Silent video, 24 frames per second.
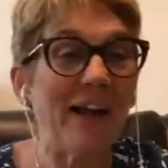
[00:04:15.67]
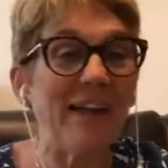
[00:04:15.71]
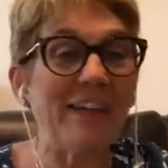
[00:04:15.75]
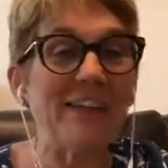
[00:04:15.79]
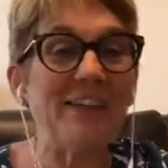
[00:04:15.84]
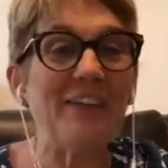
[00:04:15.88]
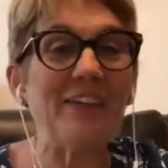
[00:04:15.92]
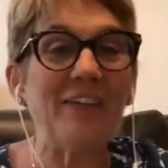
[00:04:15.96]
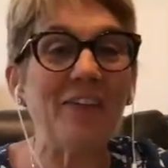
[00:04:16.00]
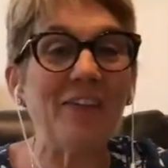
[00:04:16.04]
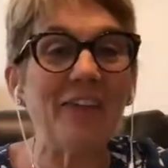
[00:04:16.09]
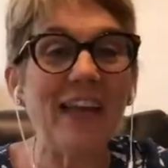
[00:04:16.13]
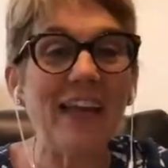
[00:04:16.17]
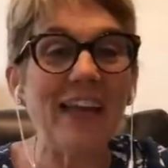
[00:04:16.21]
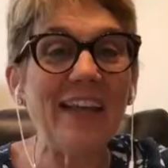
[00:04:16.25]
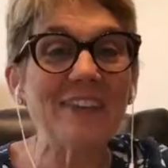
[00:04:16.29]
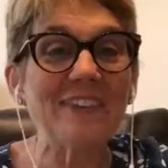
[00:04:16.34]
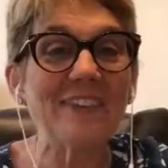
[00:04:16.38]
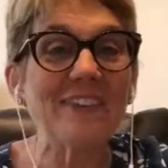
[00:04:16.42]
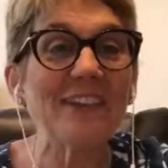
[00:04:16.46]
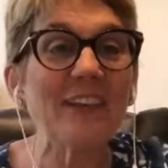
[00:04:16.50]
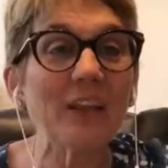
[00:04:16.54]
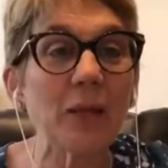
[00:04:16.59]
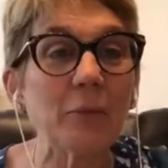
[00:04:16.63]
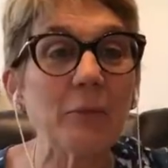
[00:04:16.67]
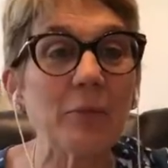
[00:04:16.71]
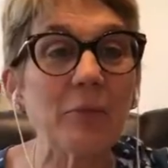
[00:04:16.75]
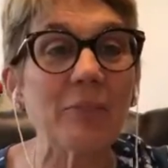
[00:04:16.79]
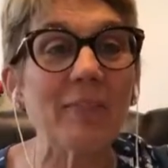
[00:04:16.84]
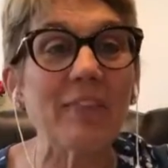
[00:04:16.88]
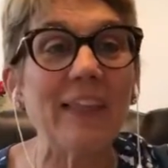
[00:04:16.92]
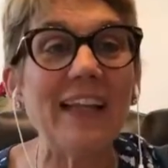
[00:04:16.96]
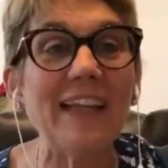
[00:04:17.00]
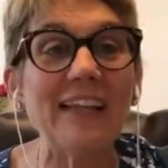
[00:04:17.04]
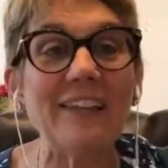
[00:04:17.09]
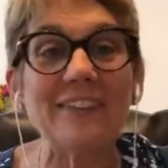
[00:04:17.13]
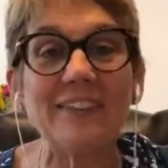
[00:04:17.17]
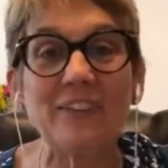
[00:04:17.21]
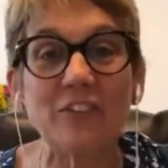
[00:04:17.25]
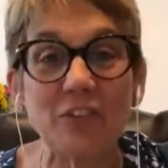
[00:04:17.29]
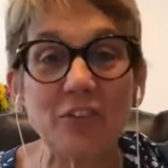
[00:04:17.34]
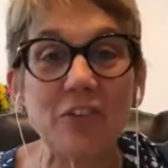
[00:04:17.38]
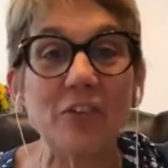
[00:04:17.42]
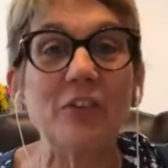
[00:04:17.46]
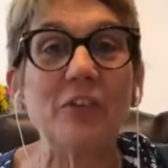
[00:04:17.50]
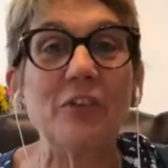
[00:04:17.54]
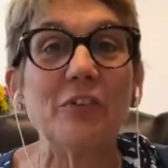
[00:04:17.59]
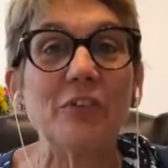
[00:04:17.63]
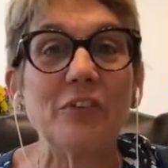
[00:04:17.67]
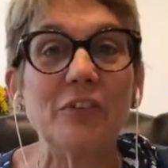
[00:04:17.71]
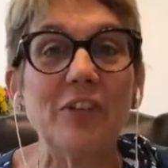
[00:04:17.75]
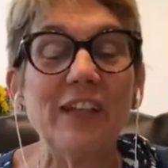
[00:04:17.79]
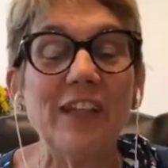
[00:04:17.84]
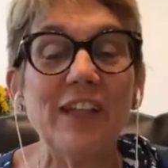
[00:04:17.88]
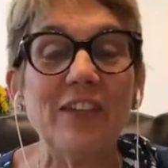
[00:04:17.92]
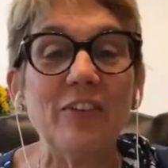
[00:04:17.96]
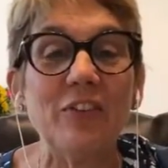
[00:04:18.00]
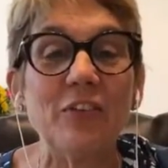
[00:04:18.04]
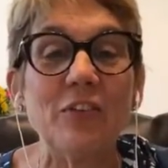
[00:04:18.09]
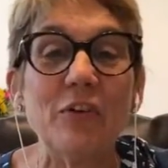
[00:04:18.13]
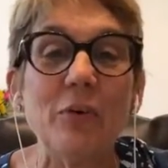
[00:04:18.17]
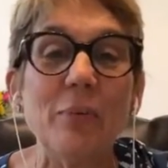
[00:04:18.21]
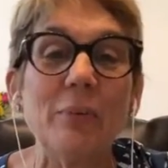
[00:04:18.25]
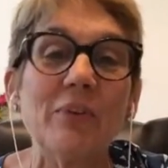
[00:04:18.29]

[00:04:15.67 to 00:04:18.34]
has a number of things that she knows she needs to do.